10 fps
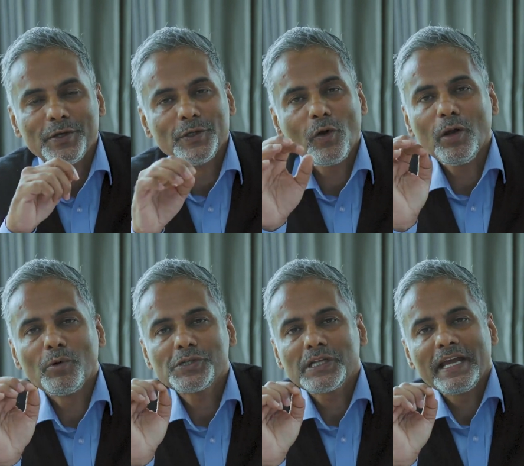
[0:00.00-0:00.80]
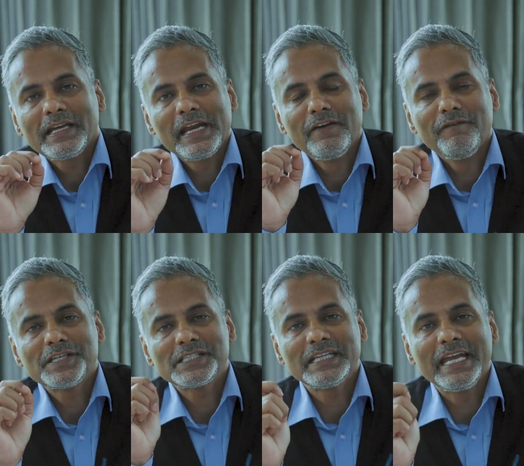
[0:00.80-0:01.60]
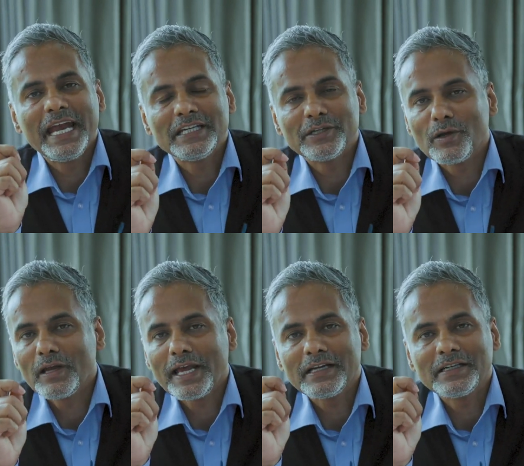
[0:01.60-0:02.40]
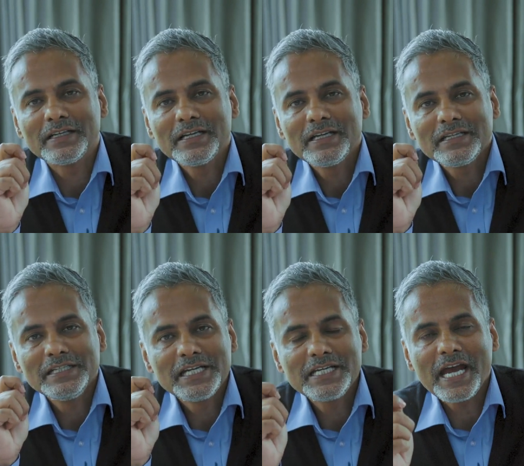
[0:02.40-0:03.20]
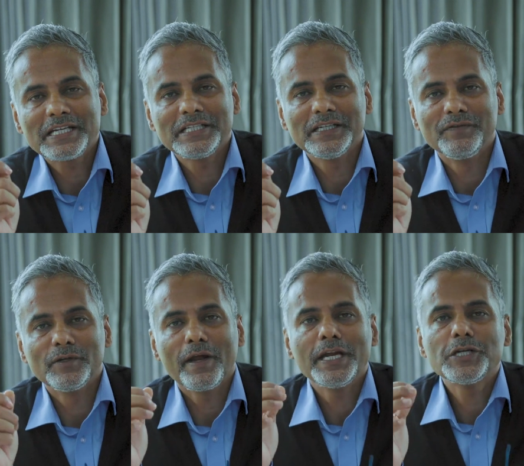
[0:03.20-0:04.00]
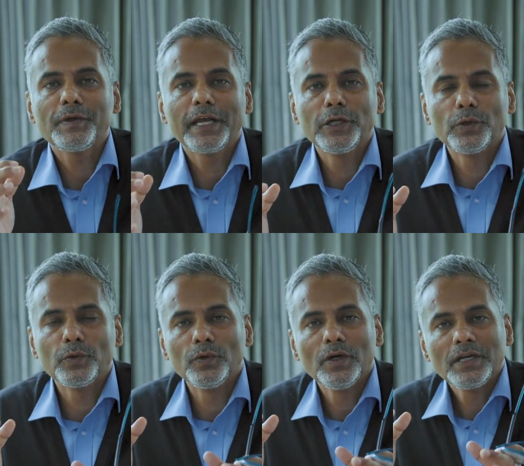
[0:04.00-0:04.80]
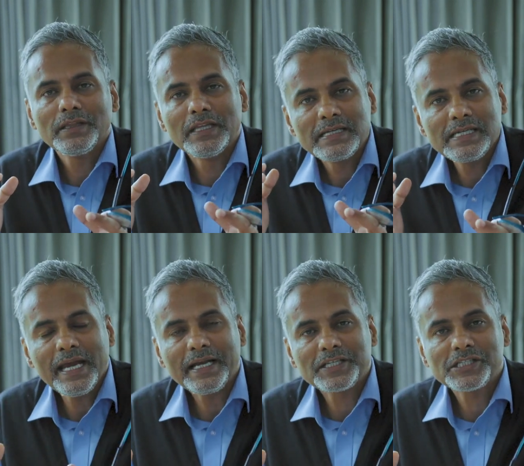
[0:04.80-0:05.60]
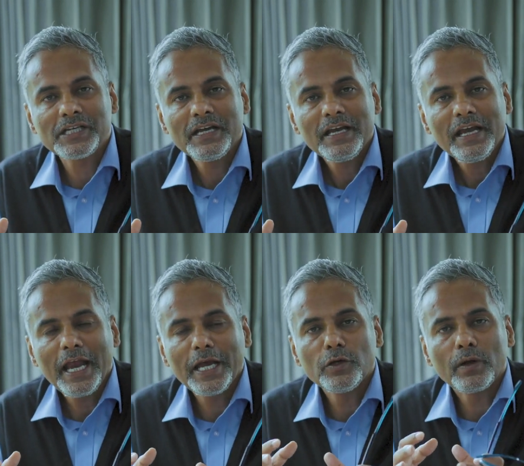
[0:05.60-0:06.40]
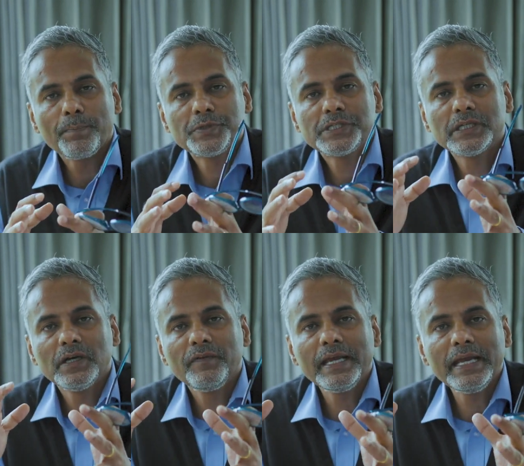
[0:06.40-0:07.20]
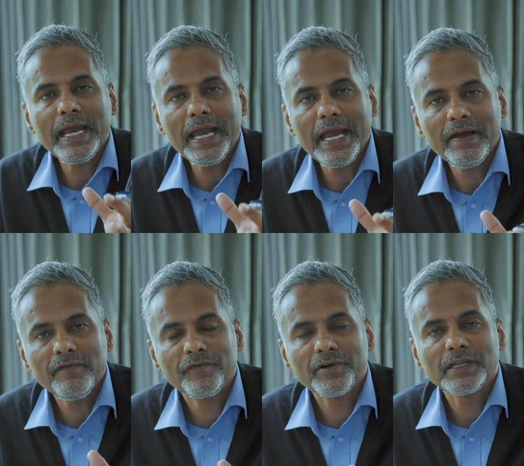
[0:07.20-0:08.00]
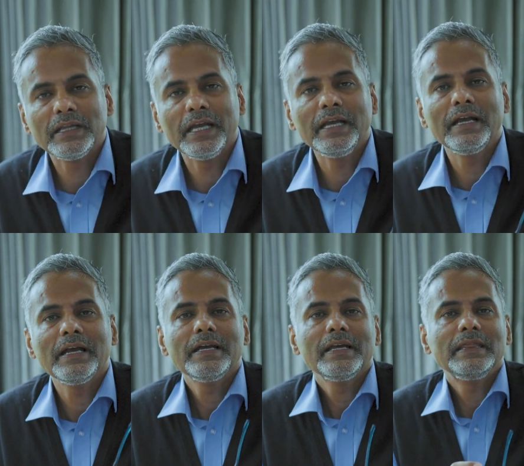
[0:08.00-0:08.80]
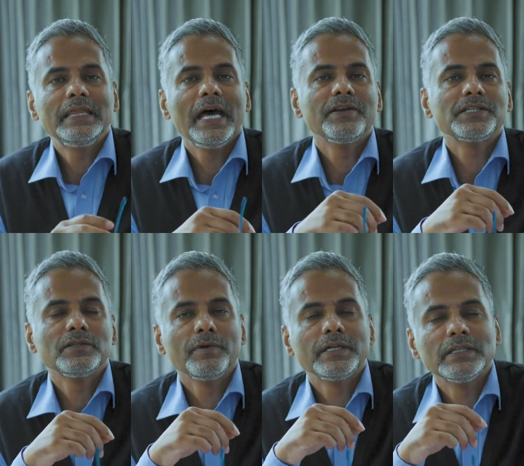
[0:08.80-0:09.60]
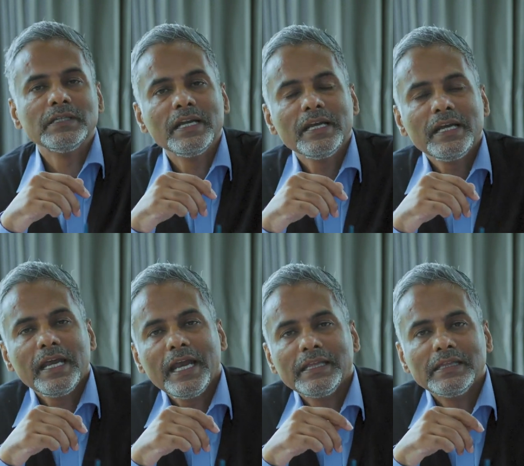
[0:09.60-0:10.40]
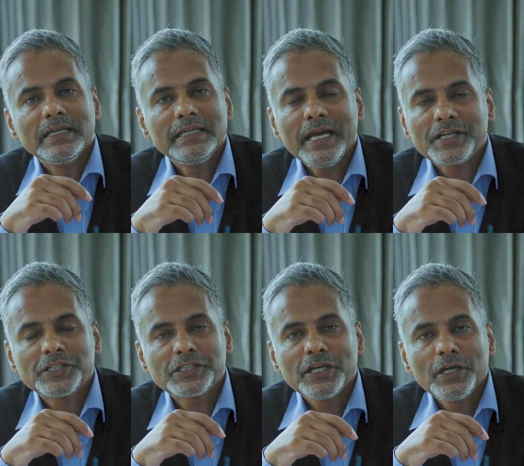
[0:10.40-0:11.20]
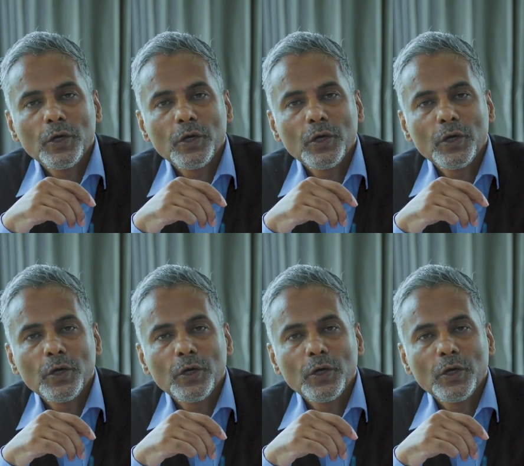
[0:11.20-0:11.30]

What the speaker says: You're almost like an investigator. You're like a detective. You're entering into the text and you're observing everything that is written in the text.